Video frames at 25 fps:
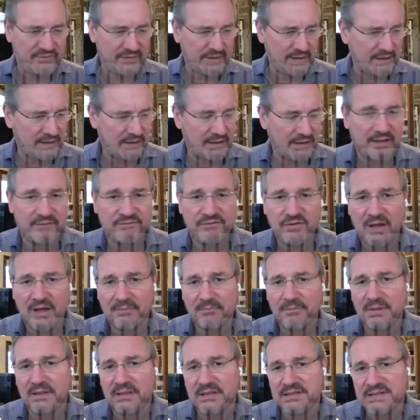uh, i've
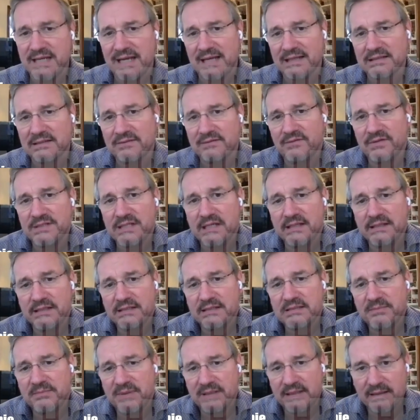not been as active as i need
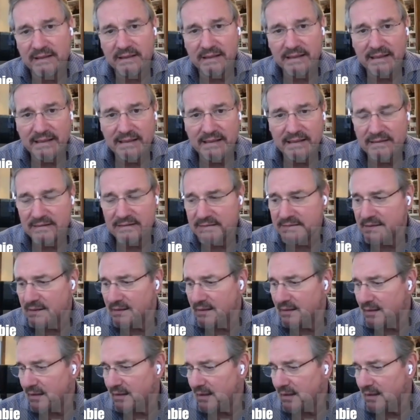to be and uh,